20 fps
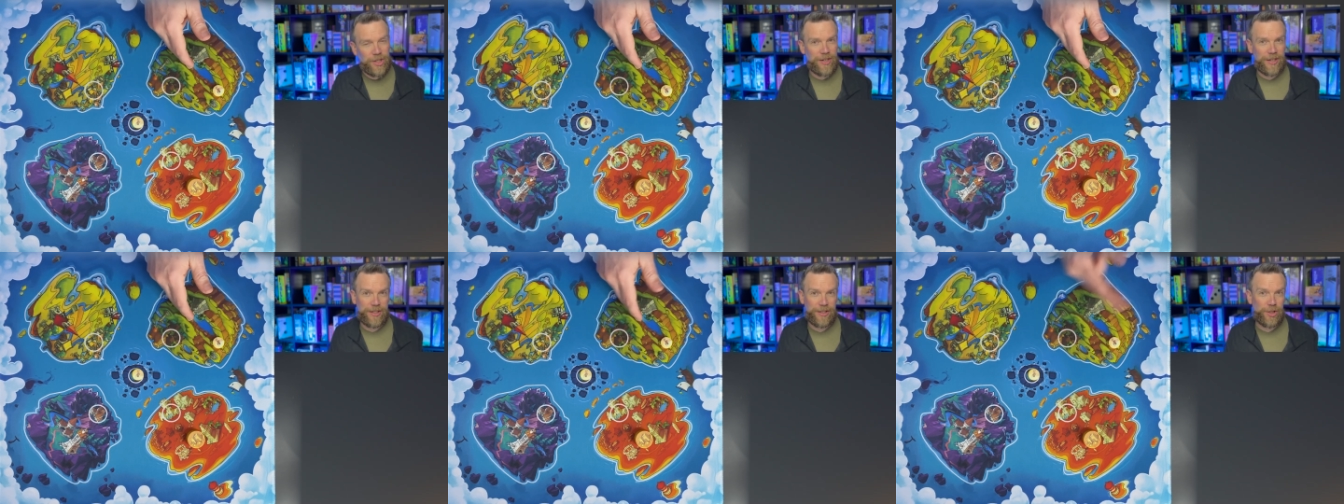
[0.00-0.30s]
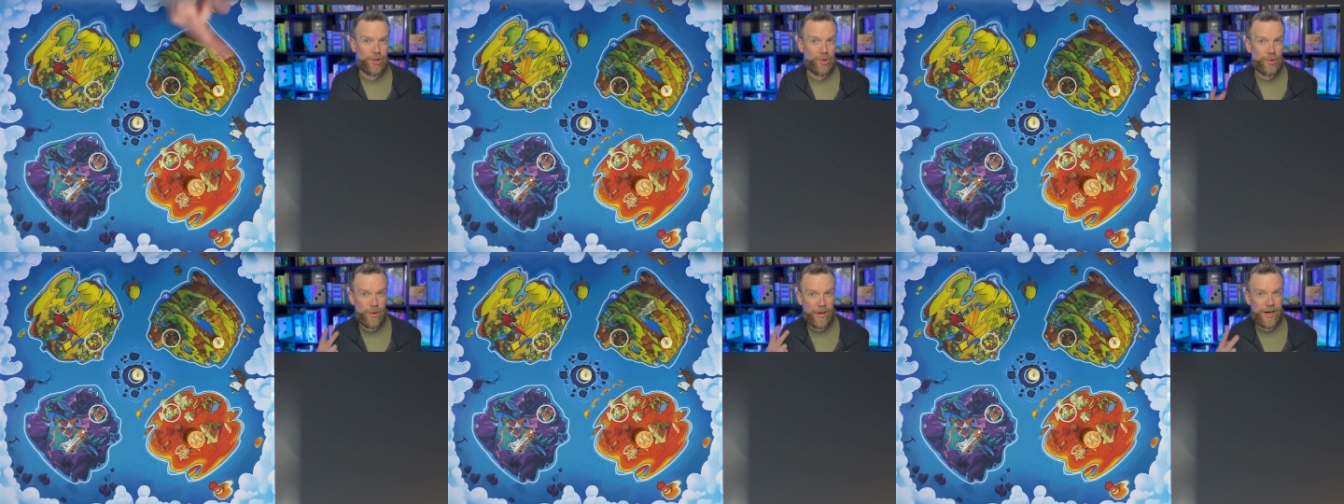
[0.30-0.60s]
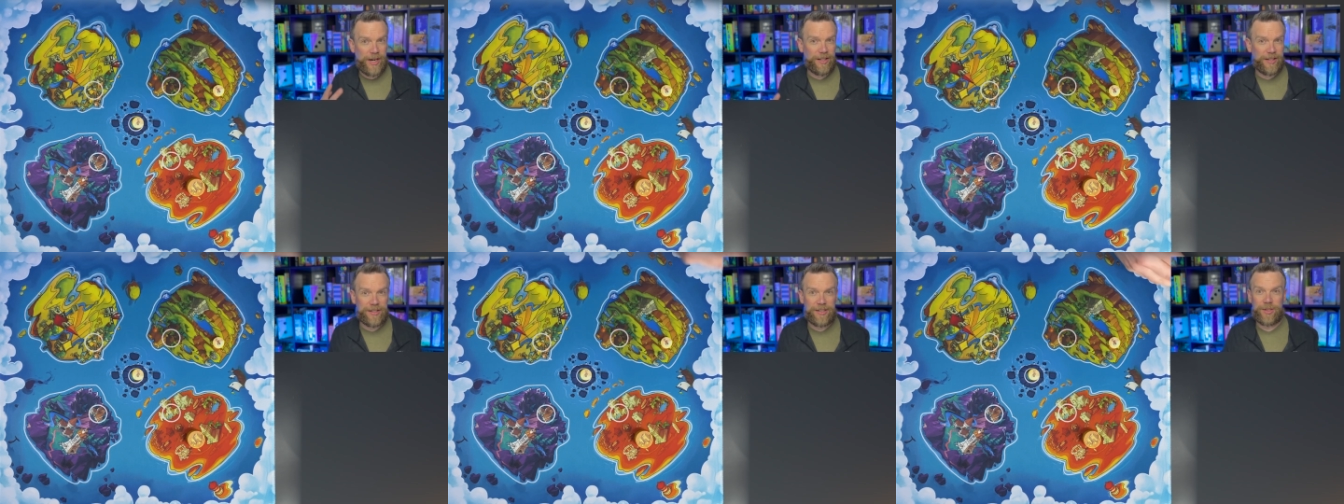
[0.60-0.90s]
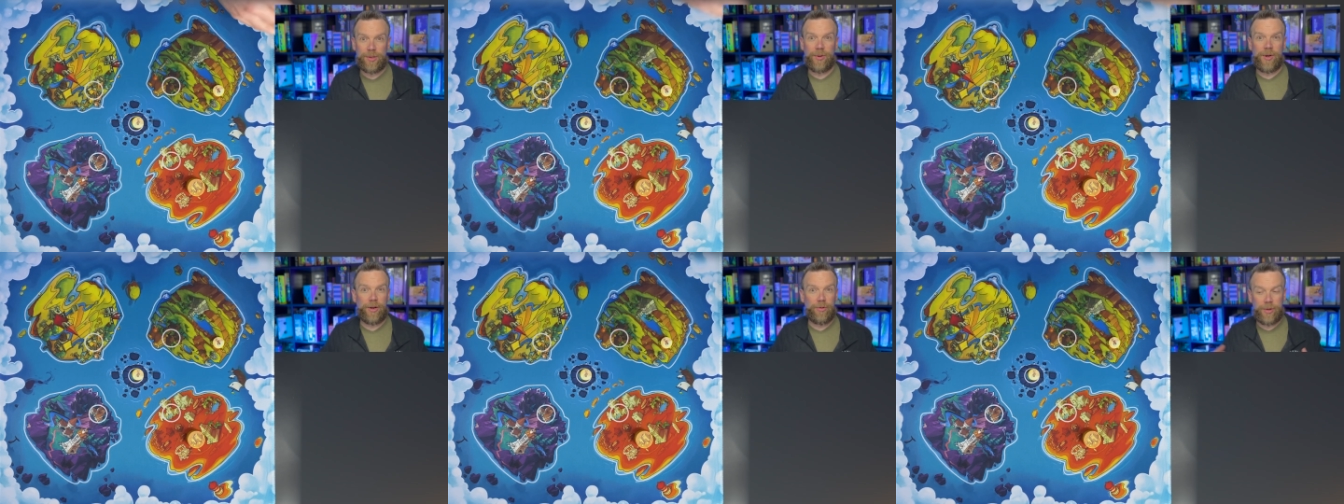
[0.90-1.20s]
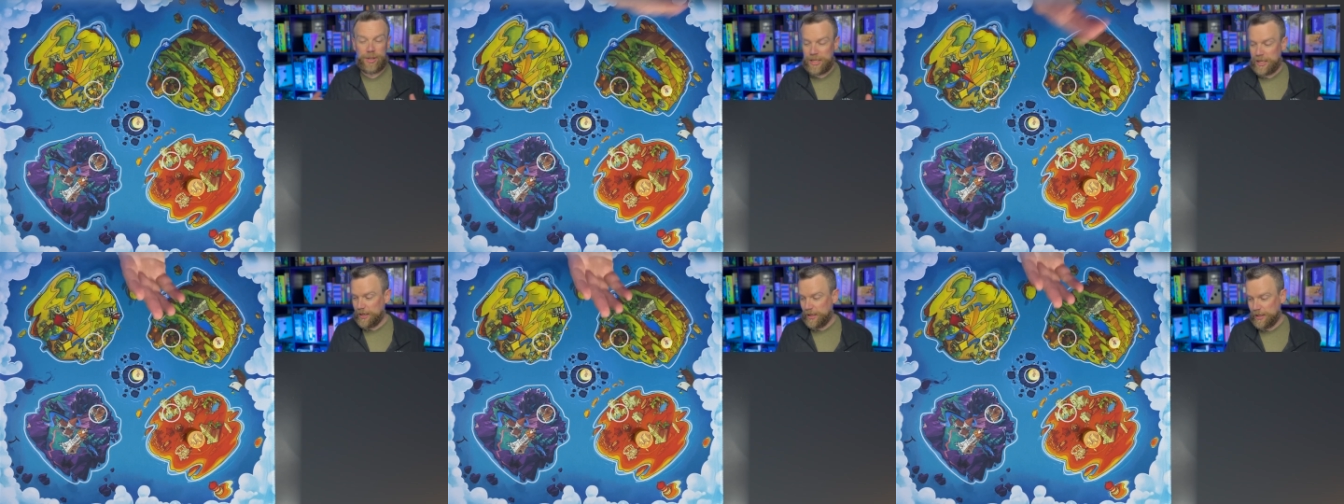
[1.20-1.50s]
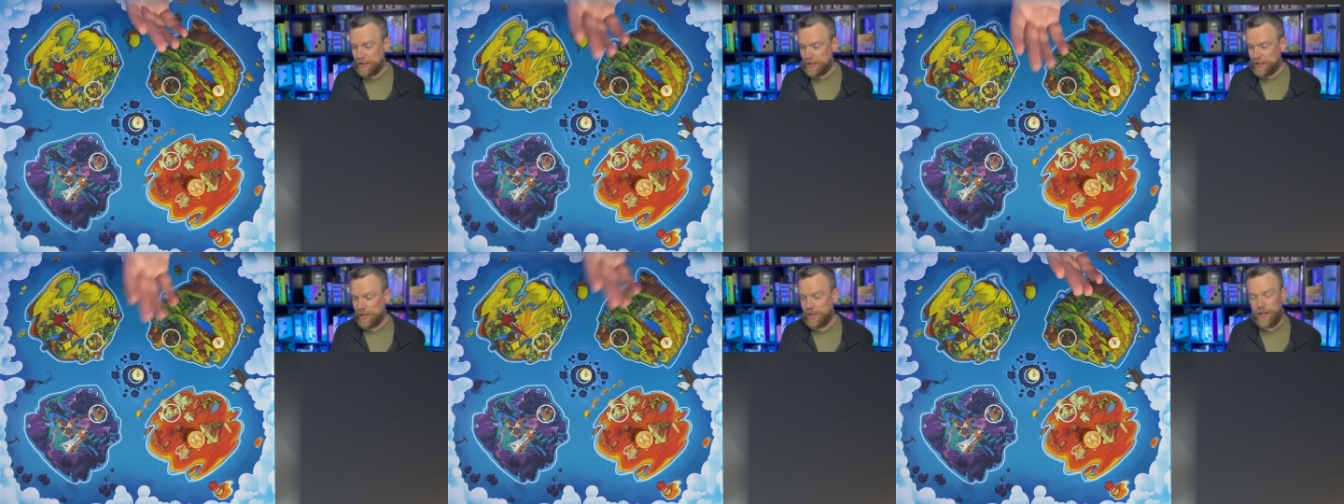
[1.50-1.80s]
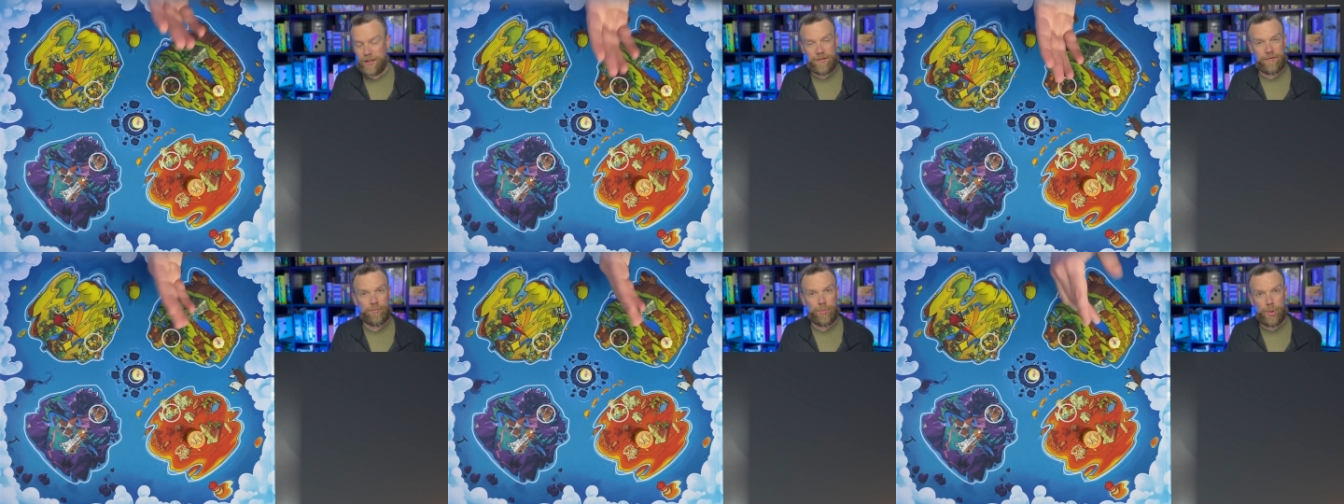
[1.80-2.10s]
on 2 islands, so I would get a
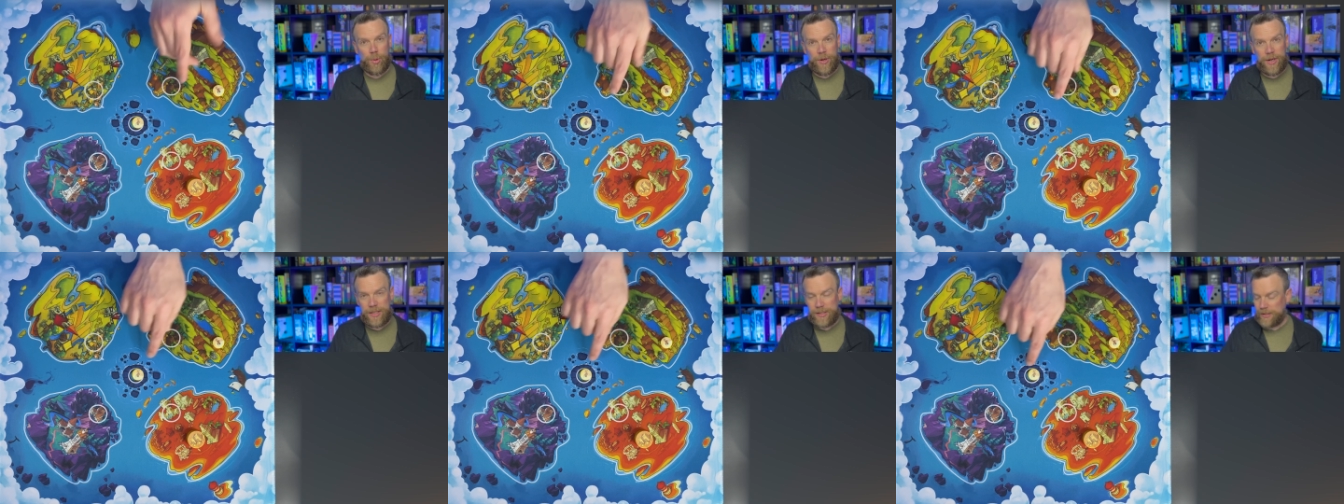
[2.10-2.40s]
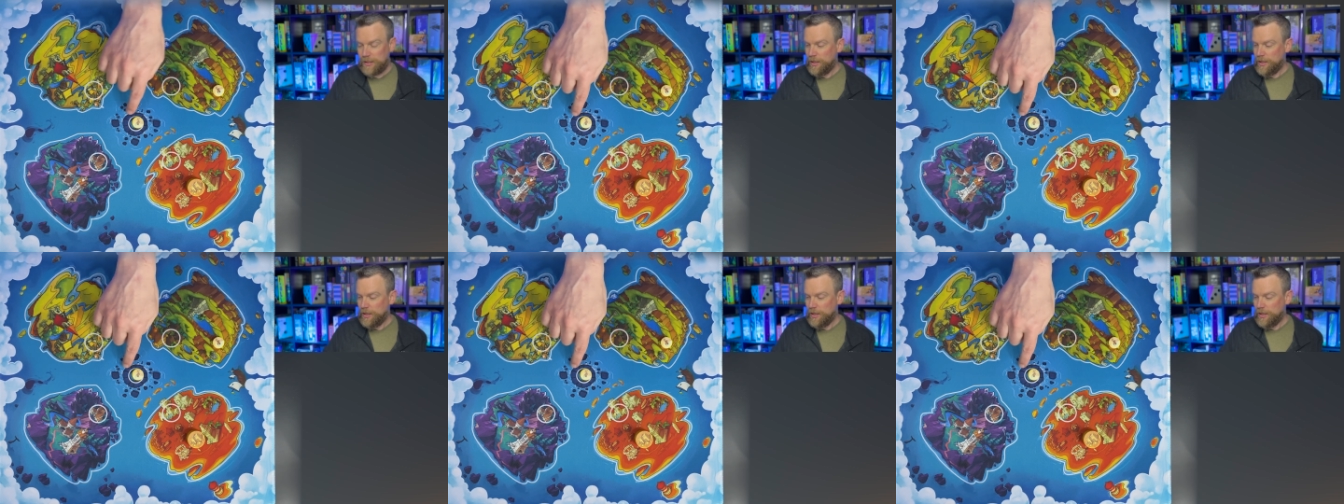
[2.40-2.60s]
ton of points